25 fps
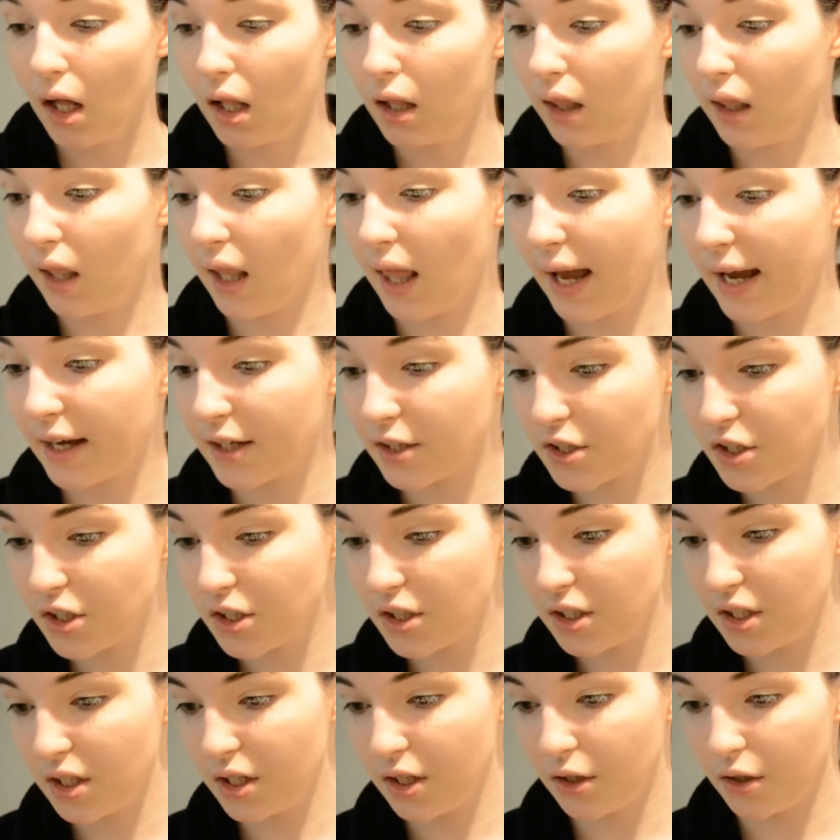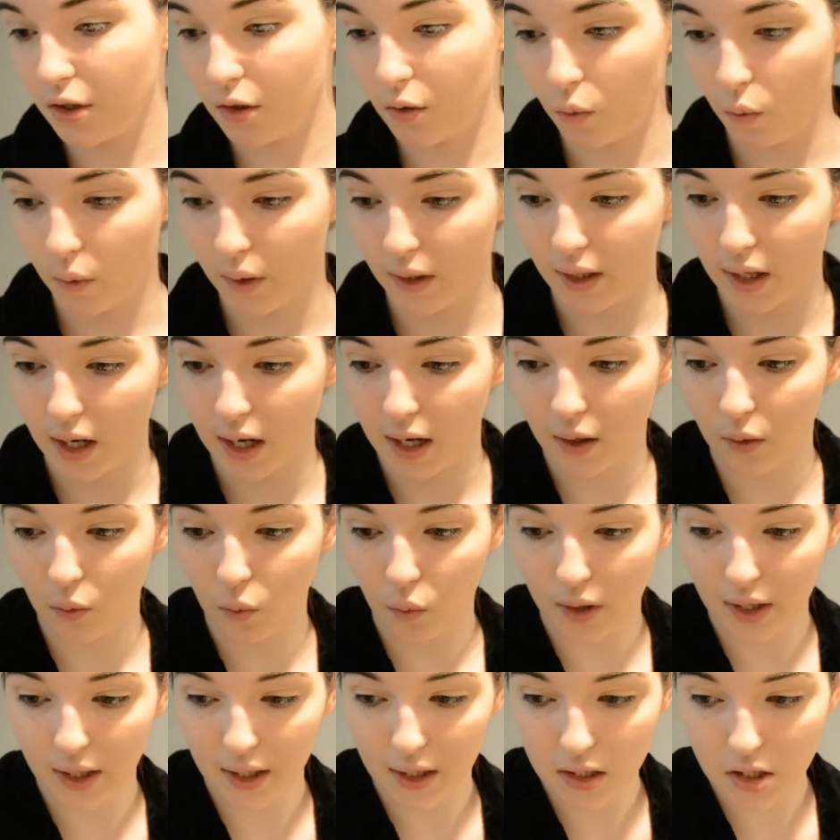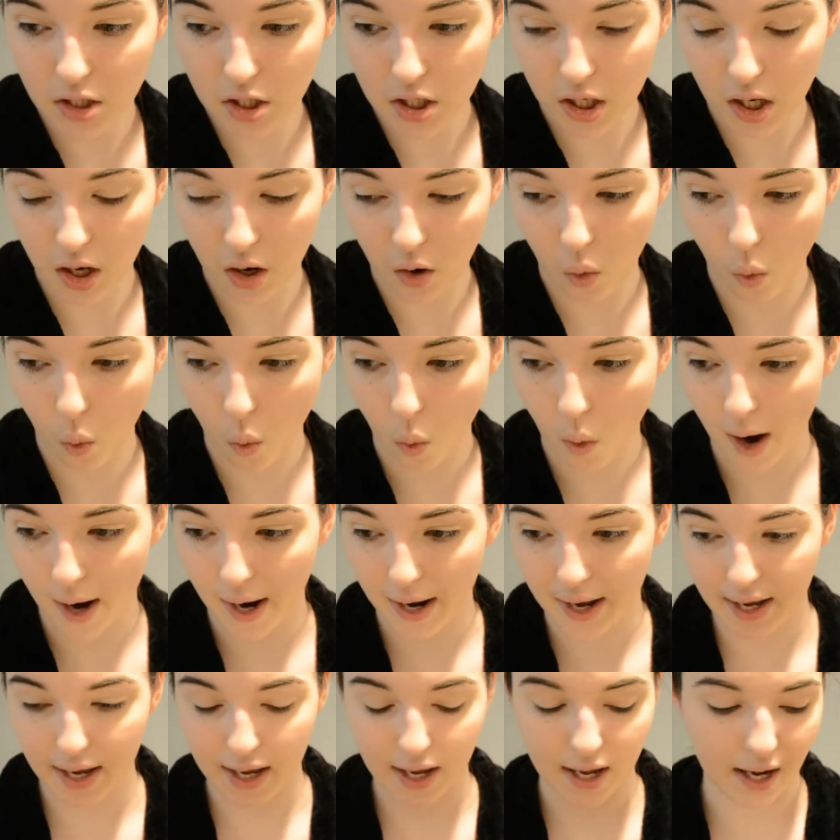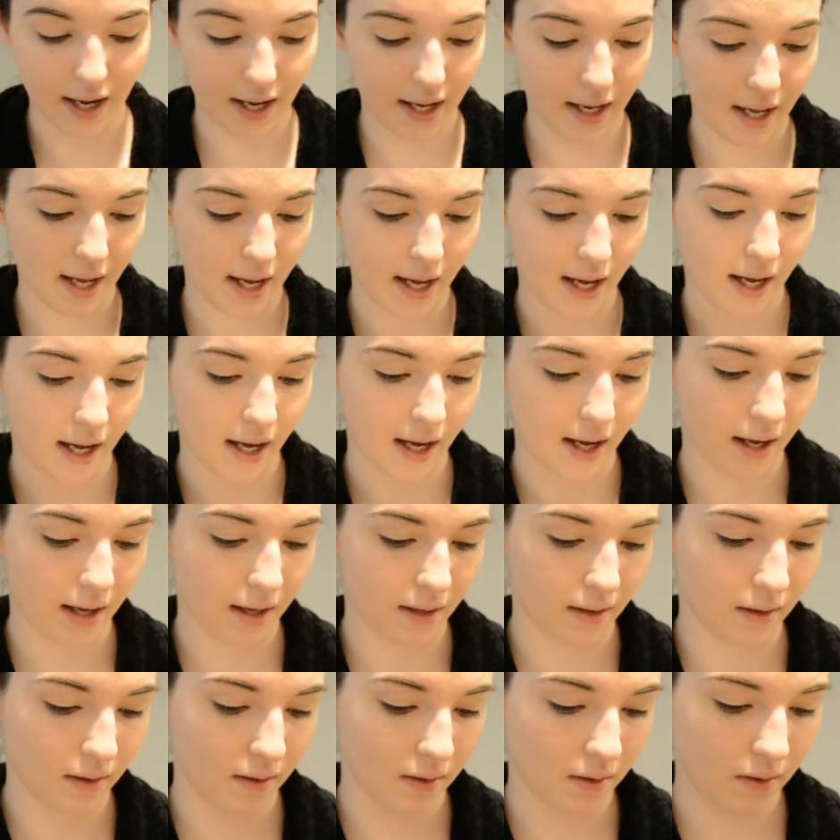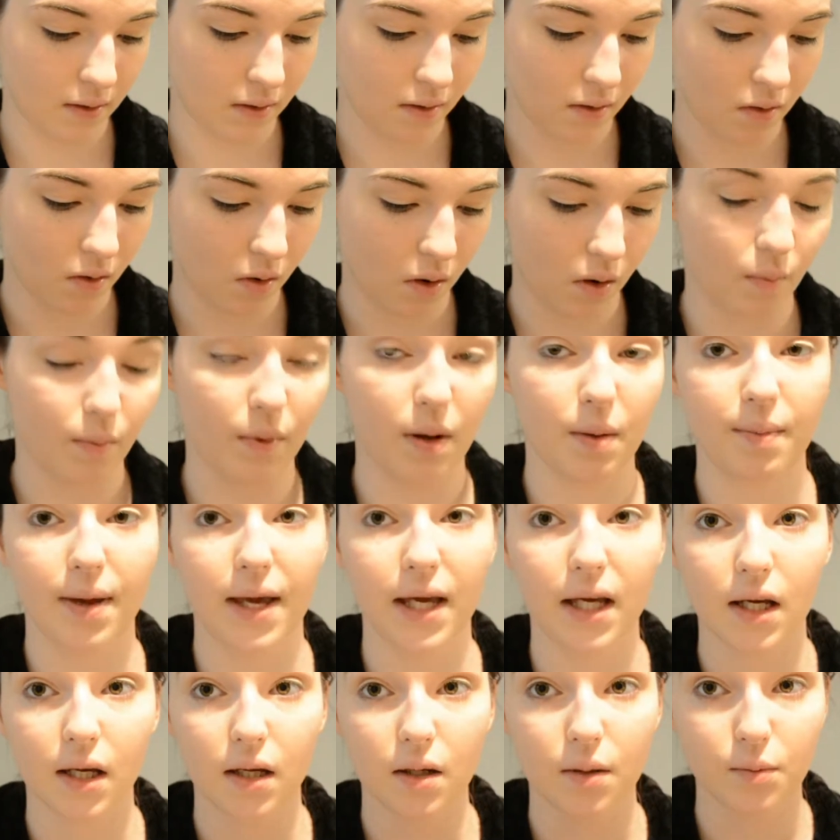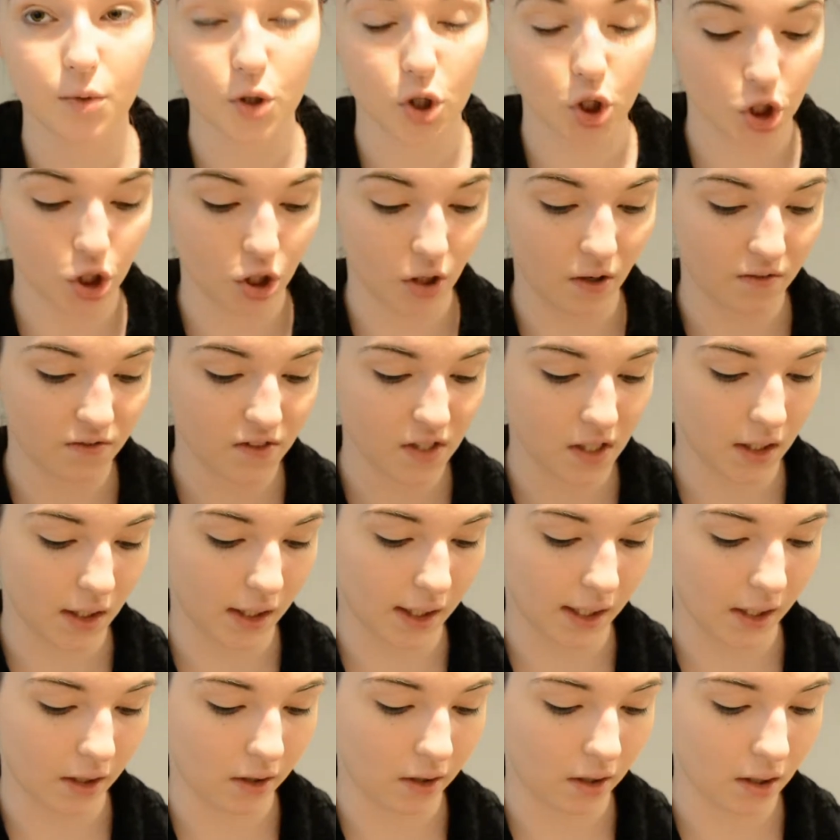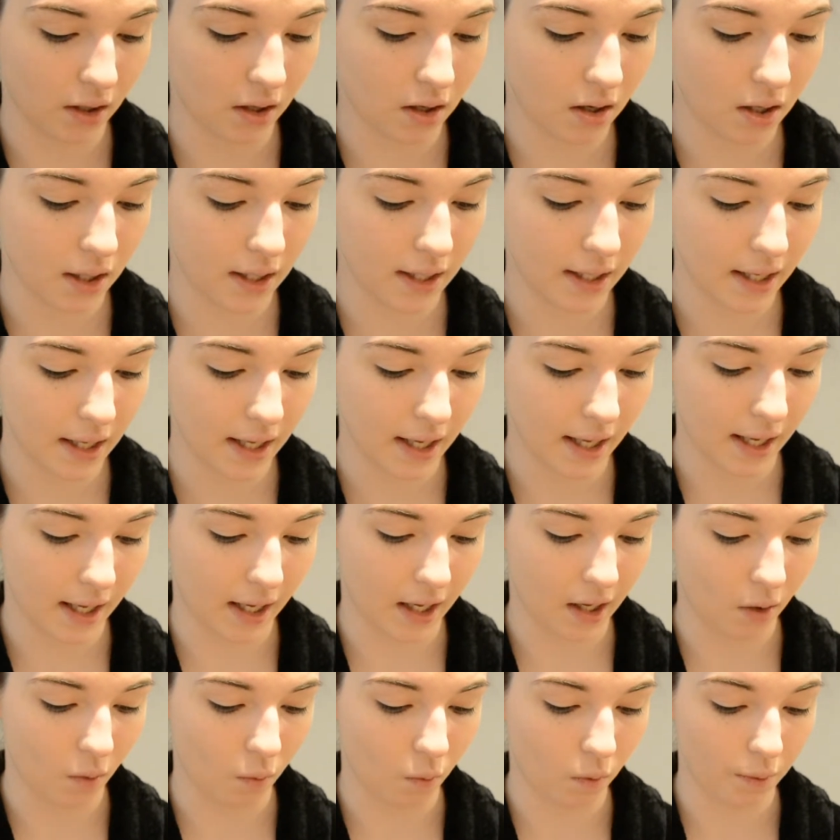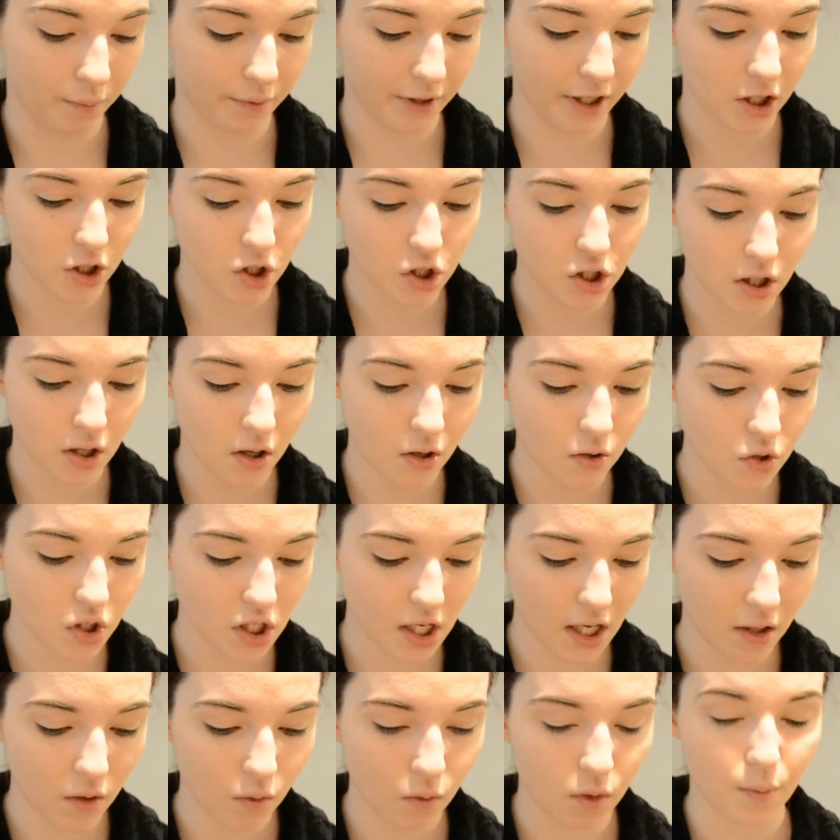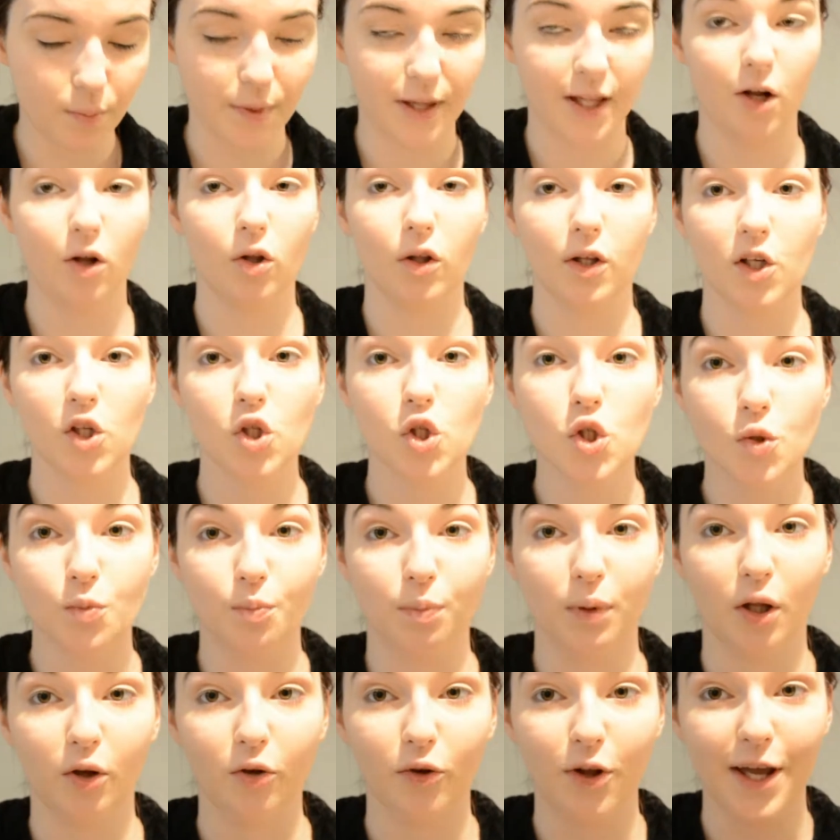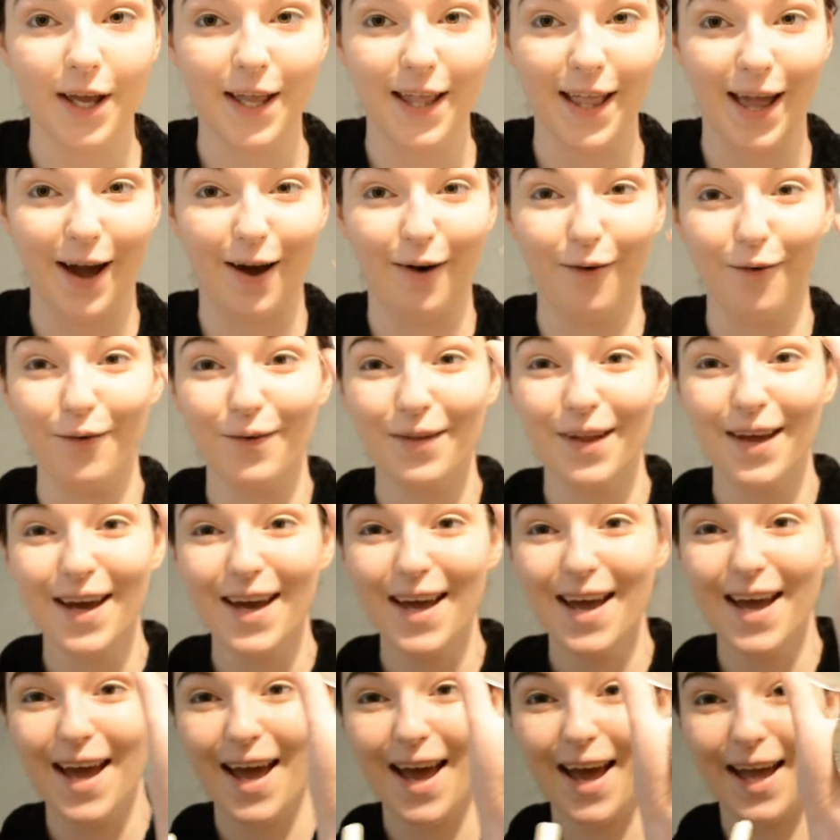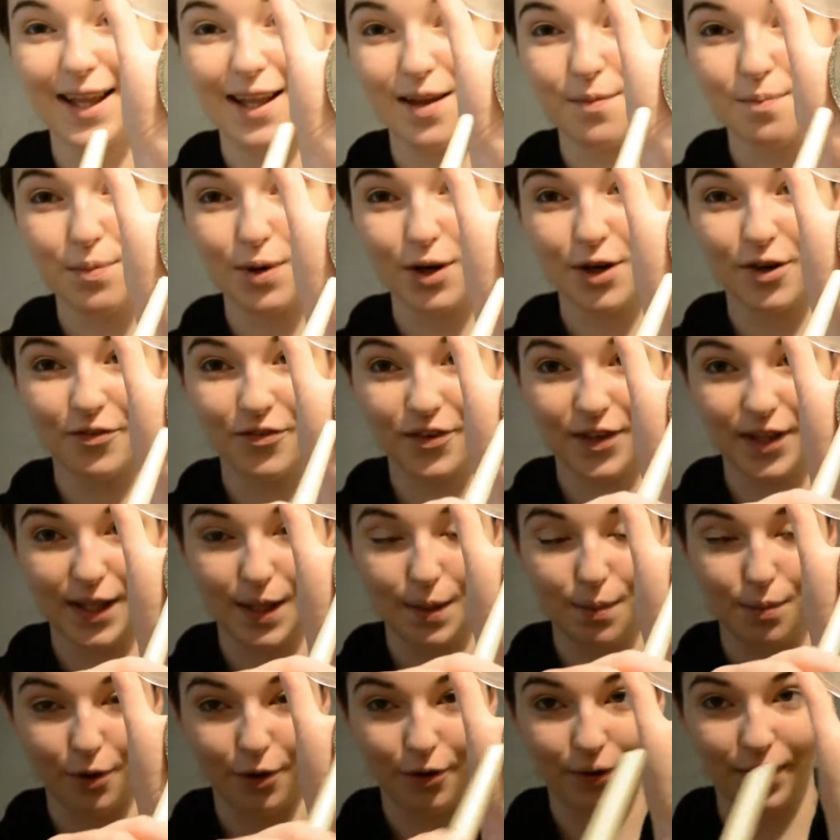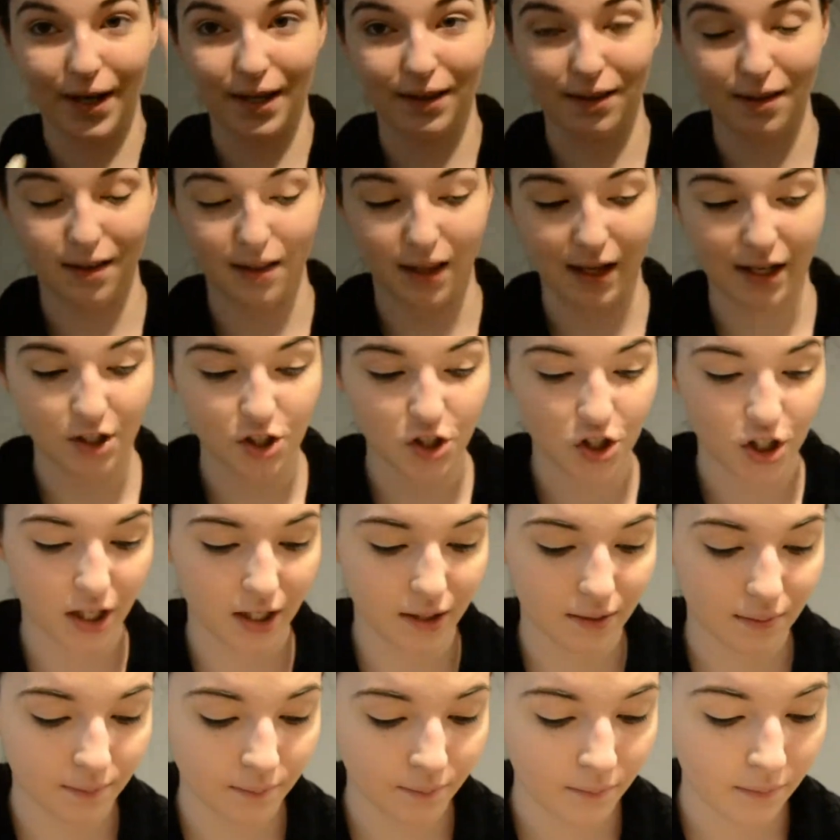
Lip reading: last year when I went to Hawaii, I had all my makeup shoved in a carry-on, and when we got to the hotel room it all exploded out and then perfectly broke out the light shade.